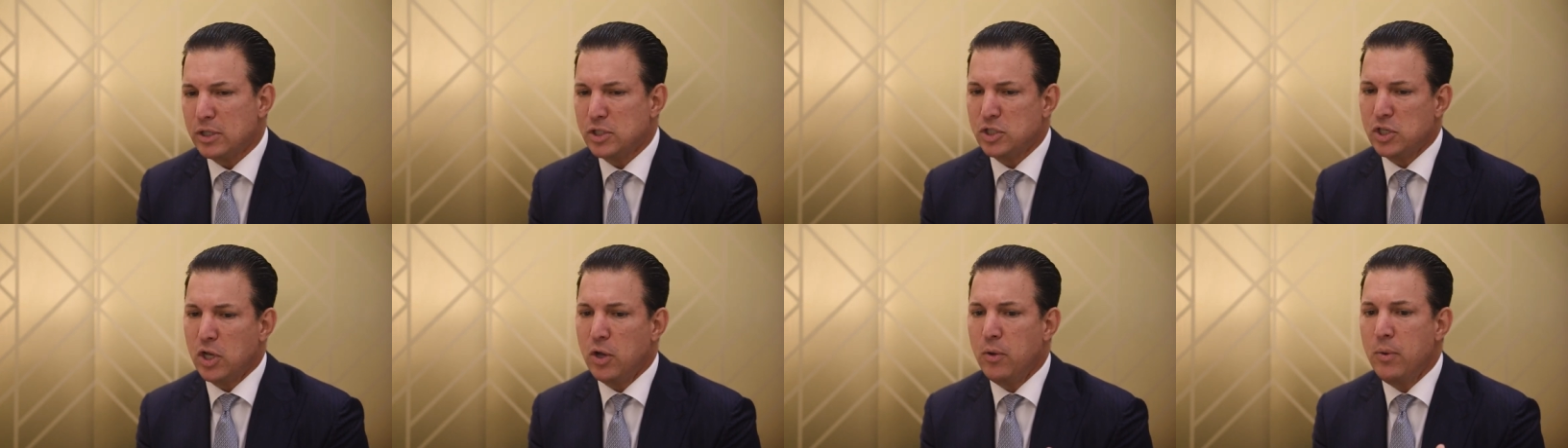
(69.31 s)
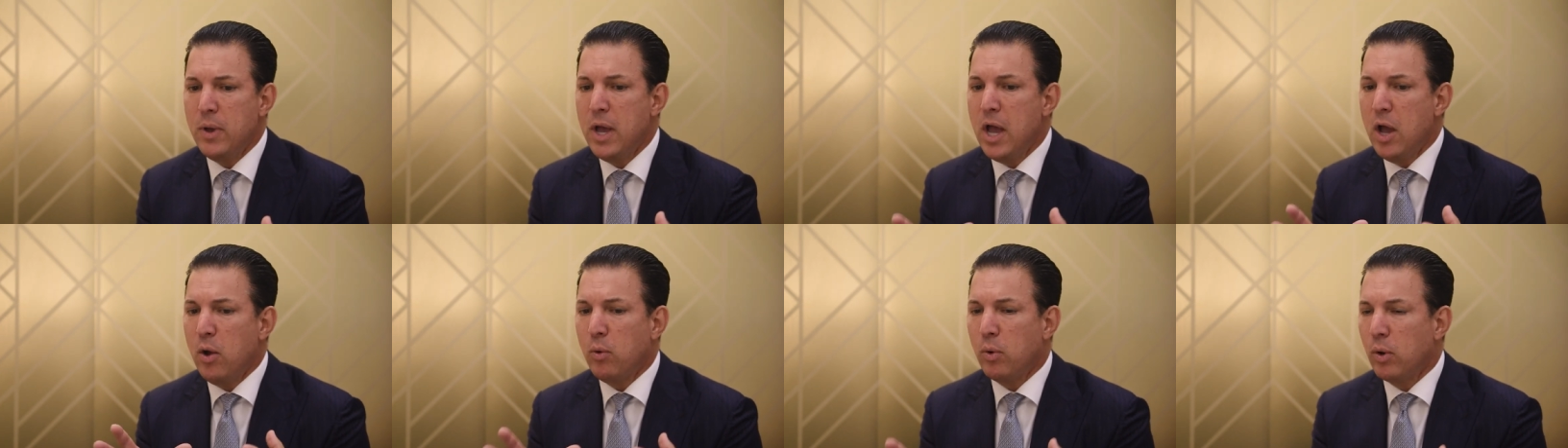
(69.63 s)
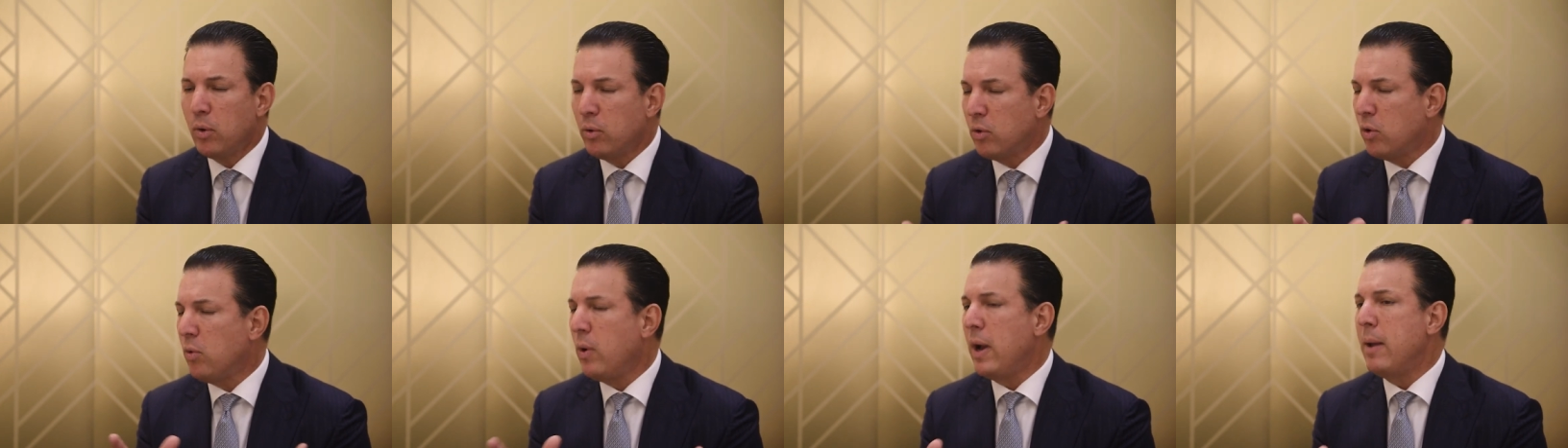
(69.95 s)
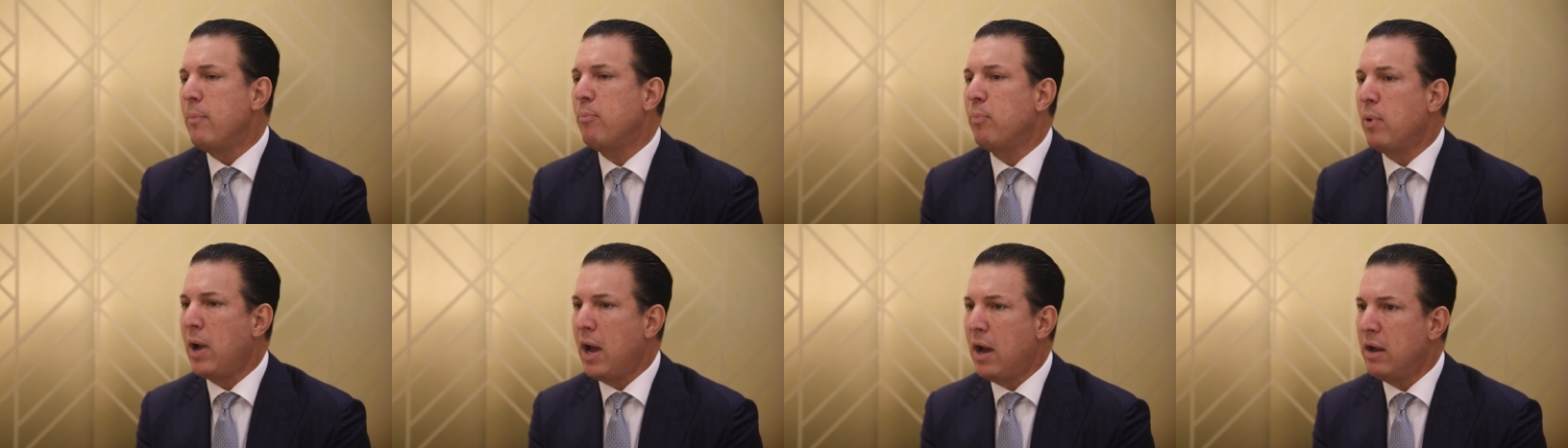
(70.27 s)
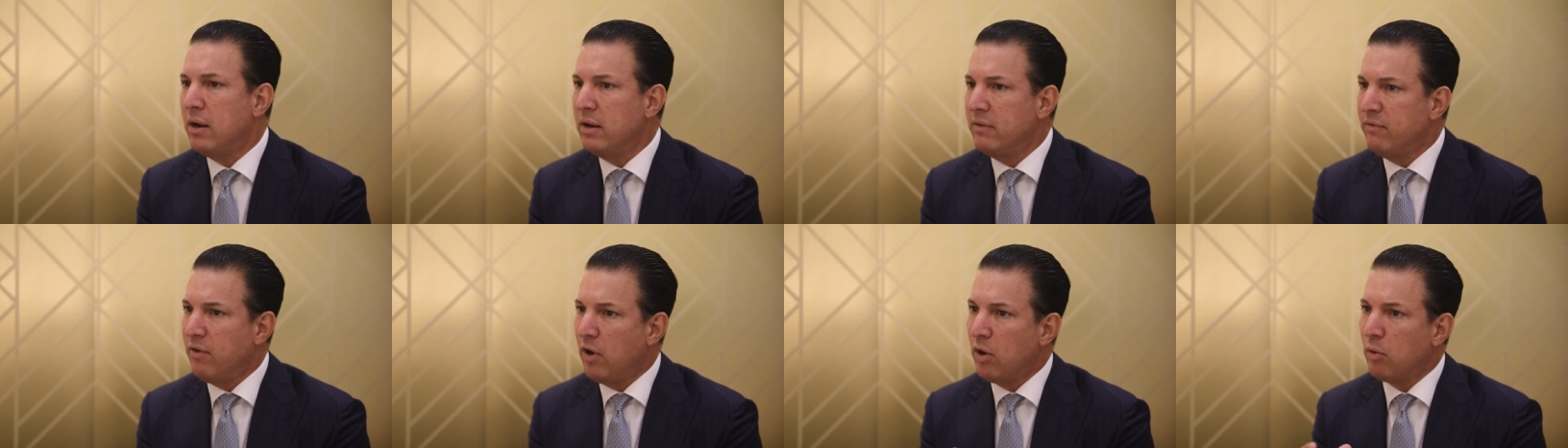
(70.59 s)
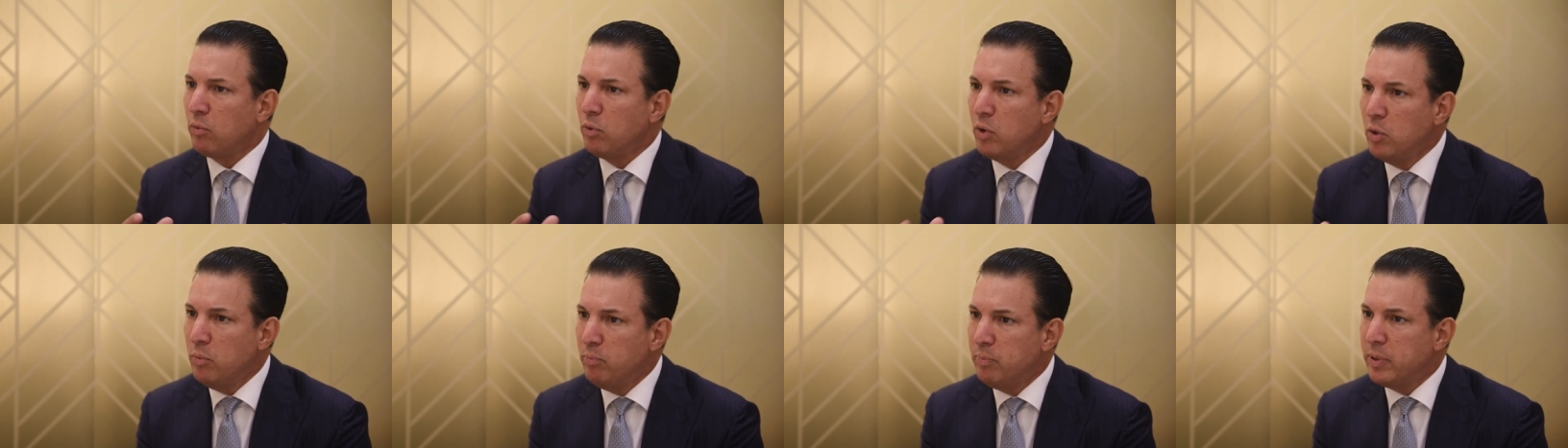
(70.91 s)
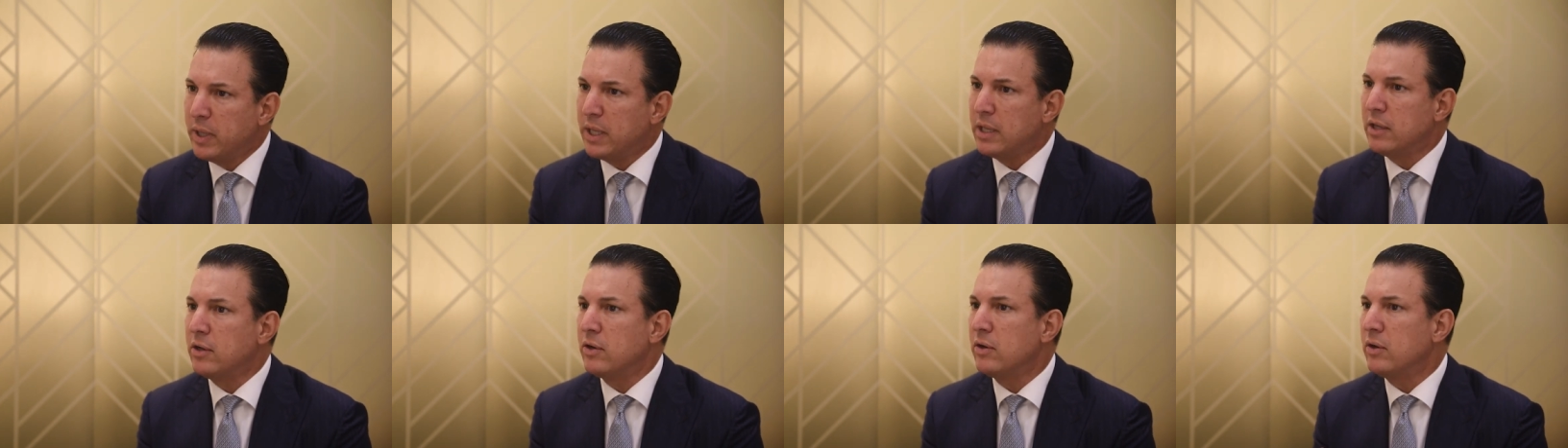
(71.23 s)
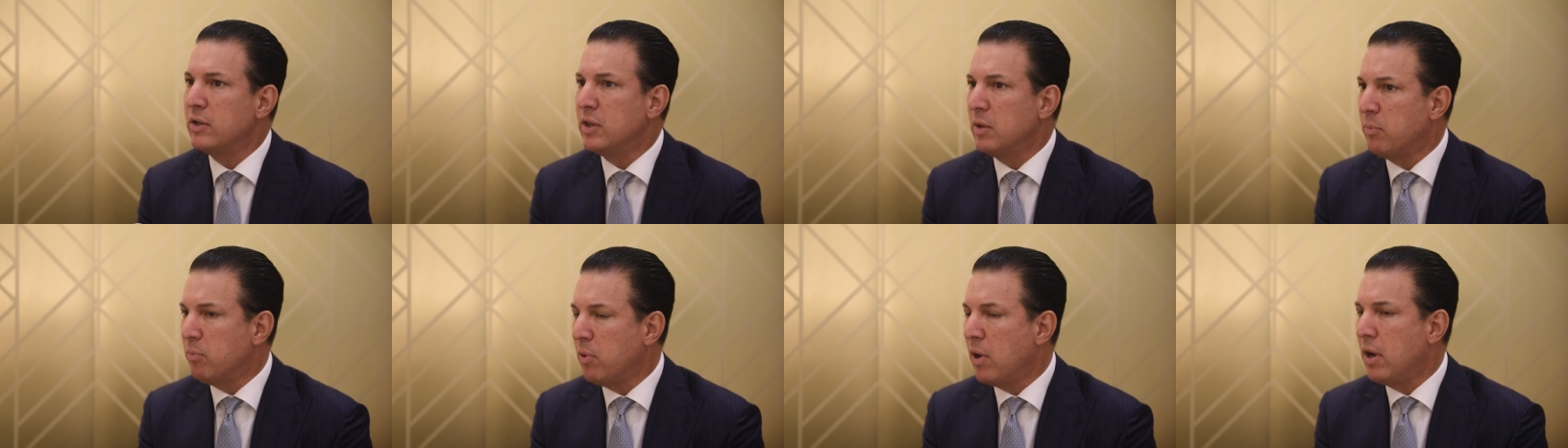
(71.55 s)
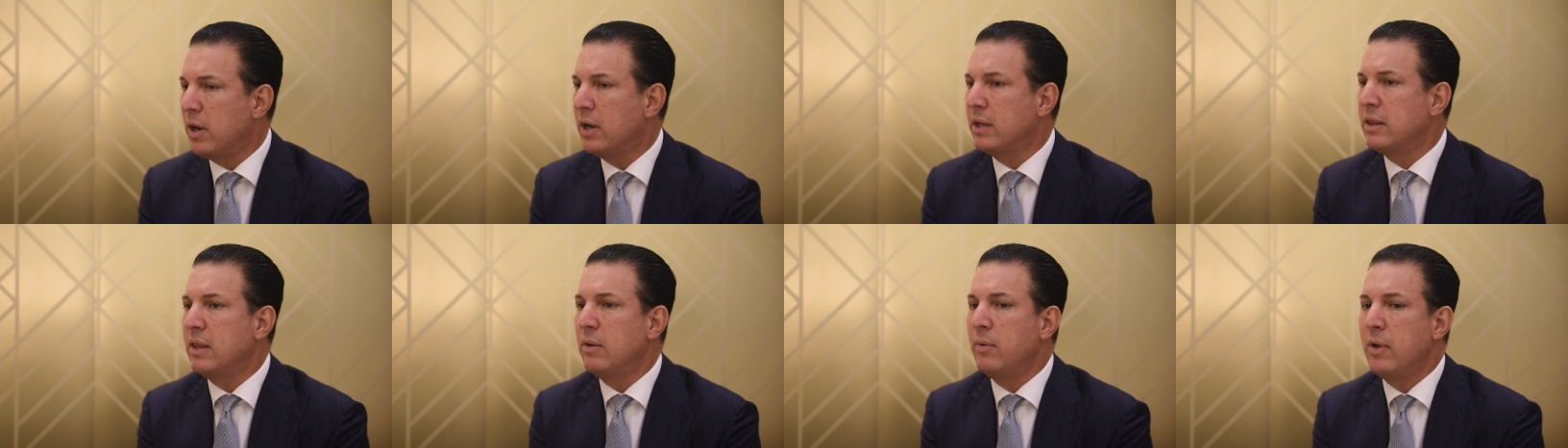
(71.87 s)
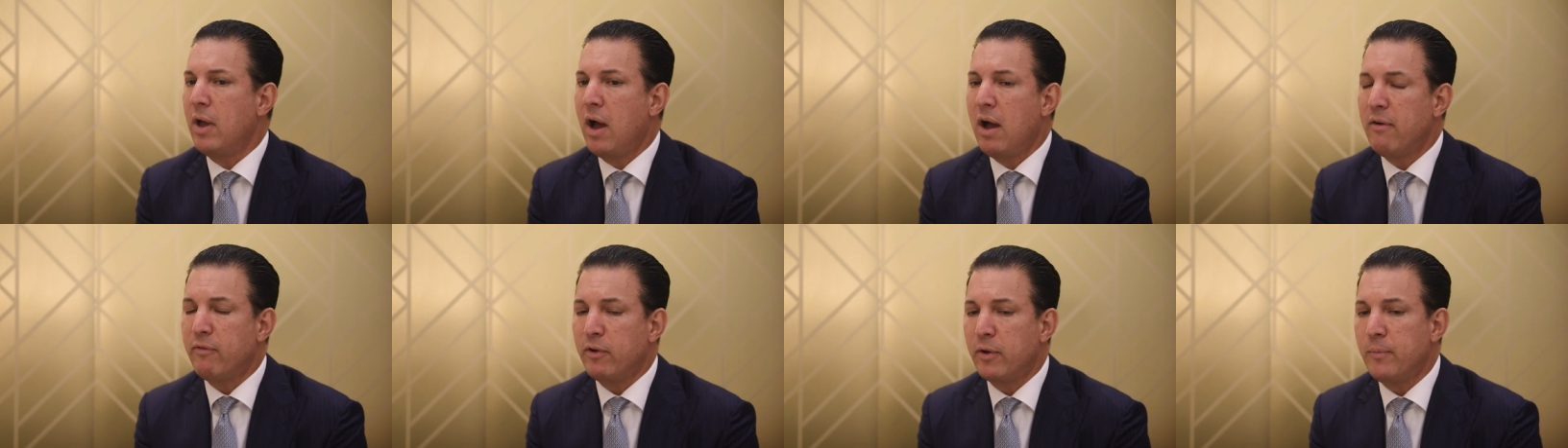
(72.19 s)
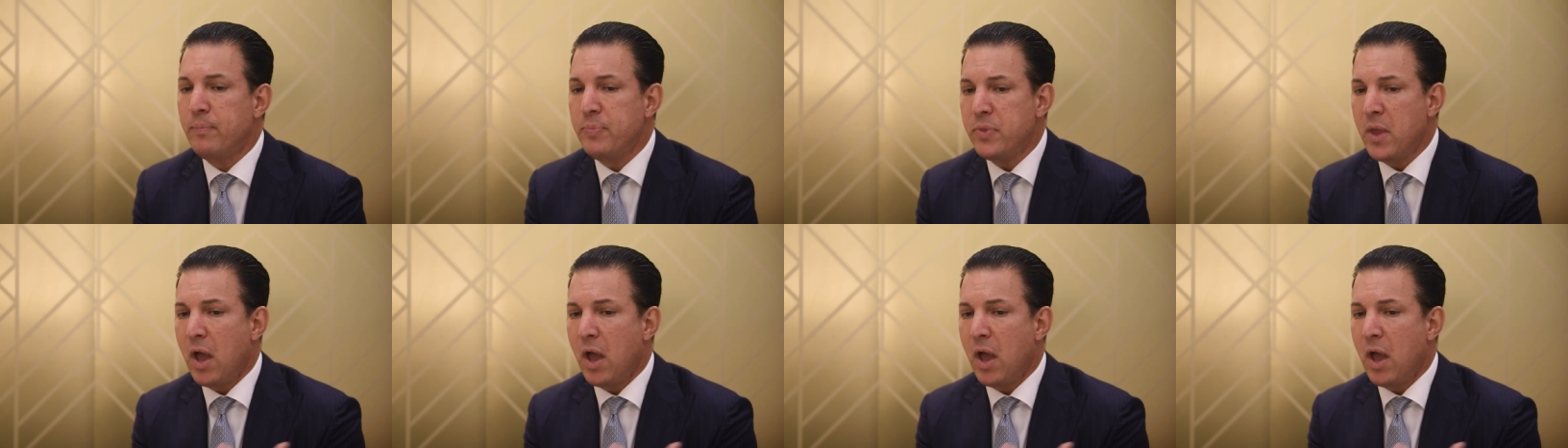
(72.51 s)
So we're quite proud of our room pillar and the product that we offer.